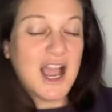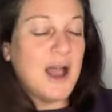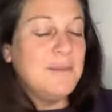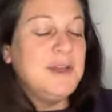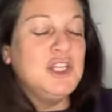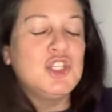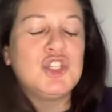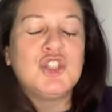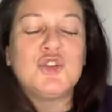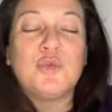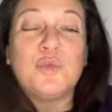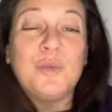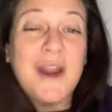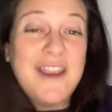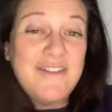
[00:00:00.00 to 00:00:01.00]
Coming
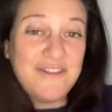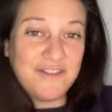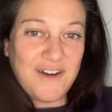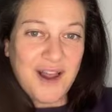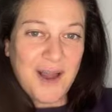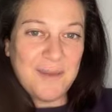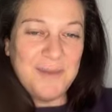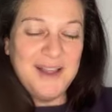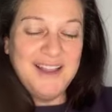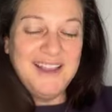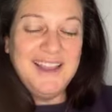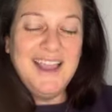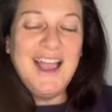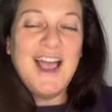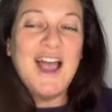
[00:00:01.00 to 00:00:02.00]
straight from
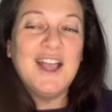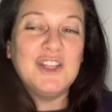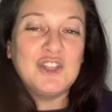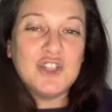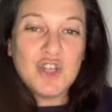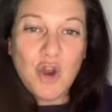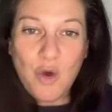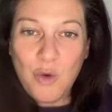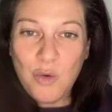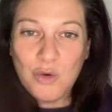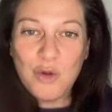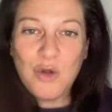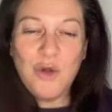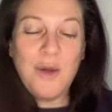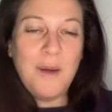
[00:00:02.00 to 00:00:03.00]
a
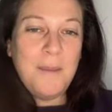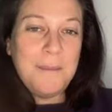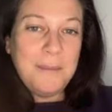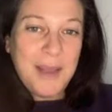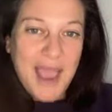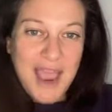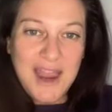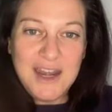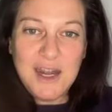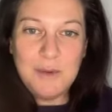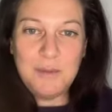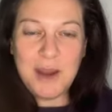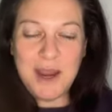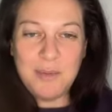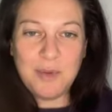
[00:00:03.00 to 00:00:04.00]
total pen
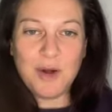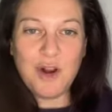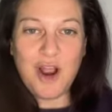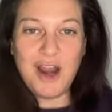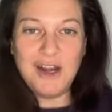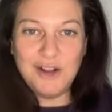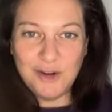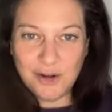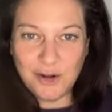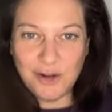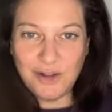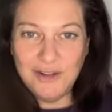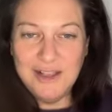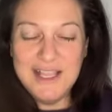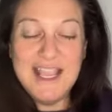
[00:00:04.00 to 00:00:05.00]
and paper kind of
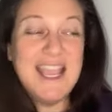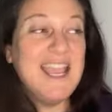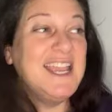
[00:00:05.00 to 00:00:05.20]
girl.